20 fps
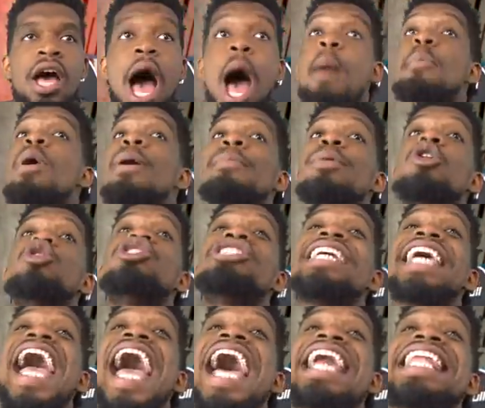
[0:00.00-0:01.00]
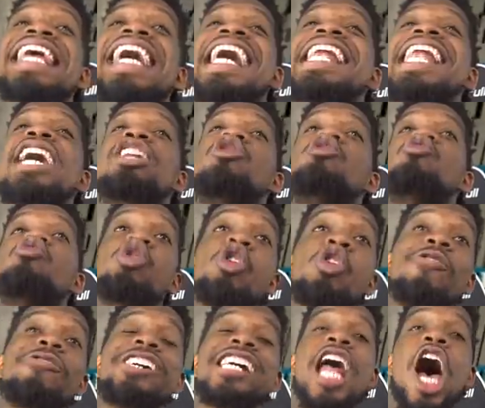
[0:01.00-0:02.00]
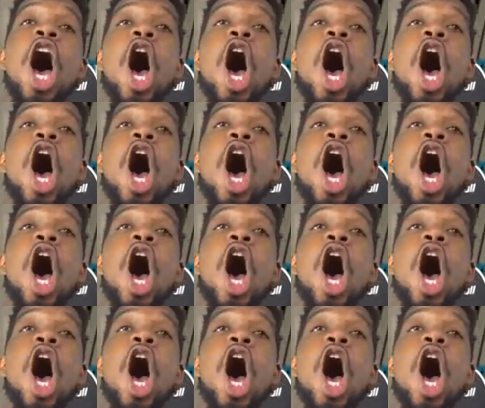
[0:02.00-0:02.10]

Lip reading: I'm a bougie-ass nigga at the Ruby